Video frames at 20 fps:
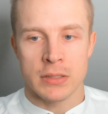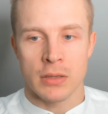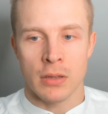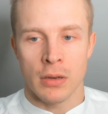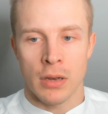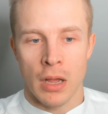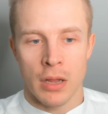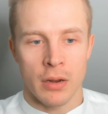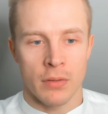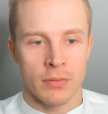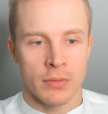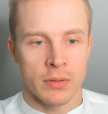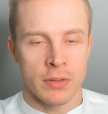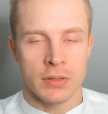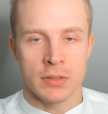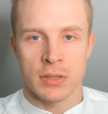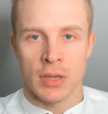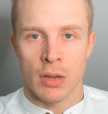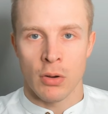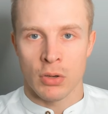a lot of
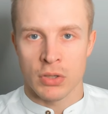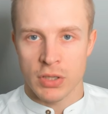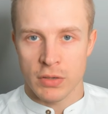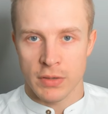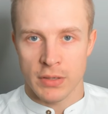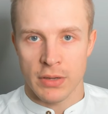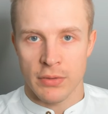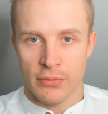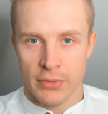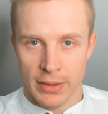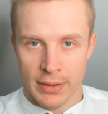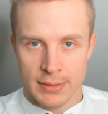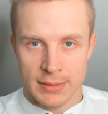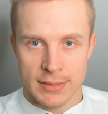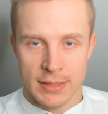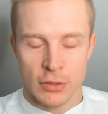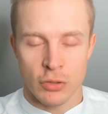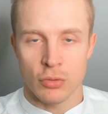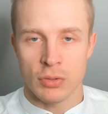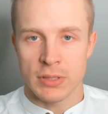these longevity effects
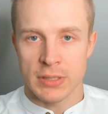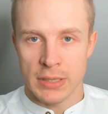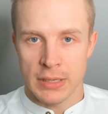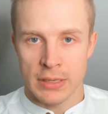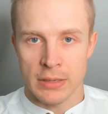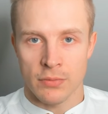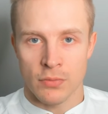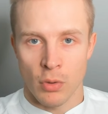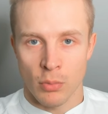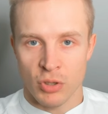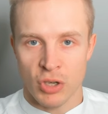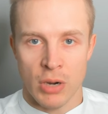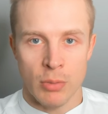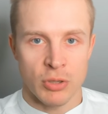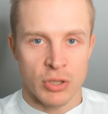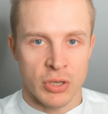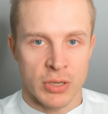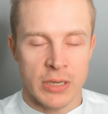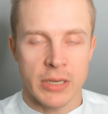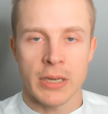that you see from
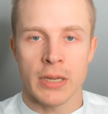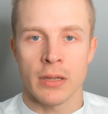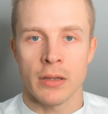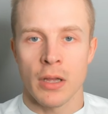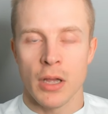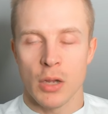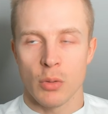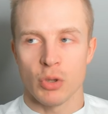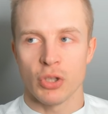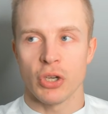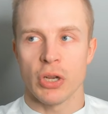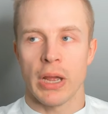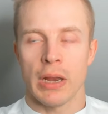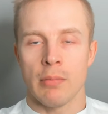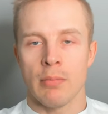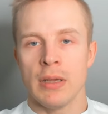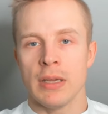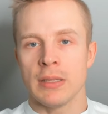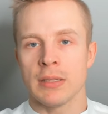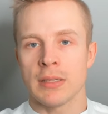time-restricted eating, which
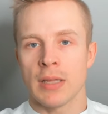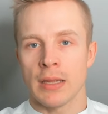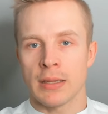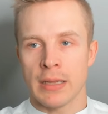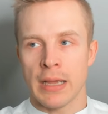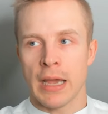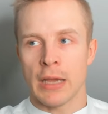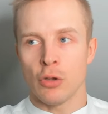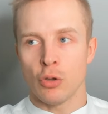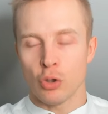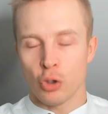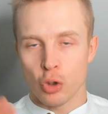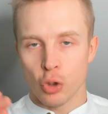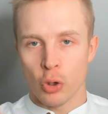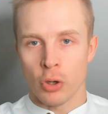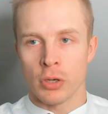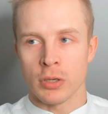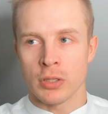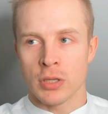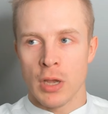again means that, yeah, you
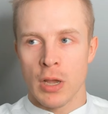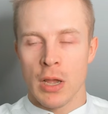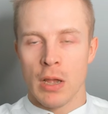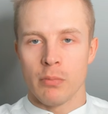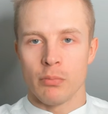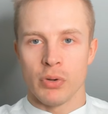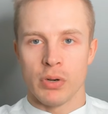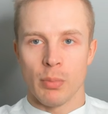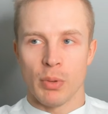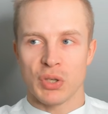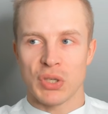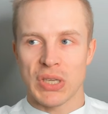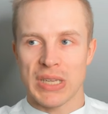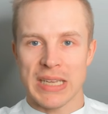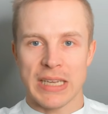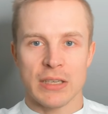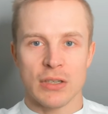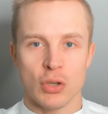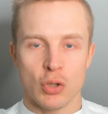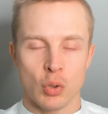shouldn't pretty much
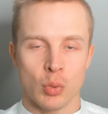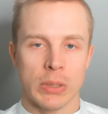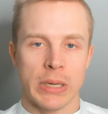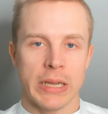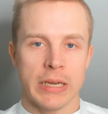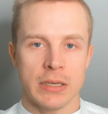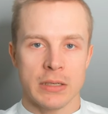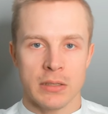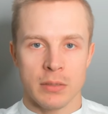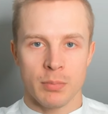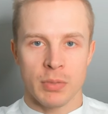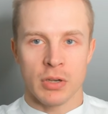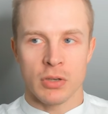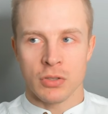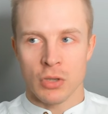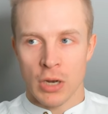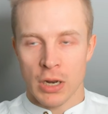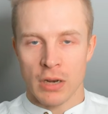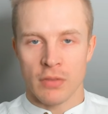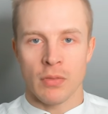eat too late, because
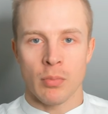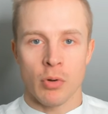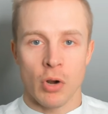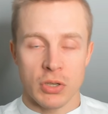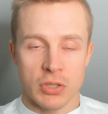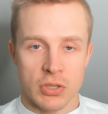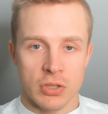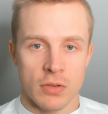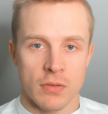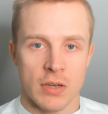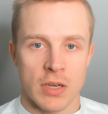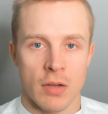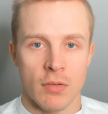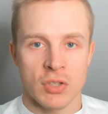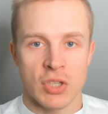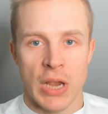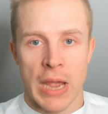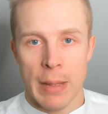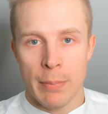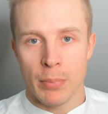a lot of the process of
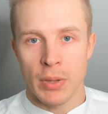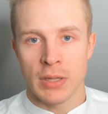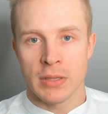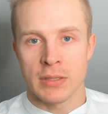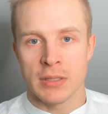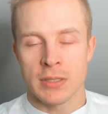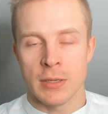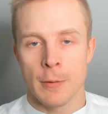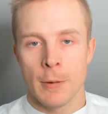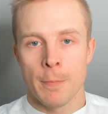autophagy happens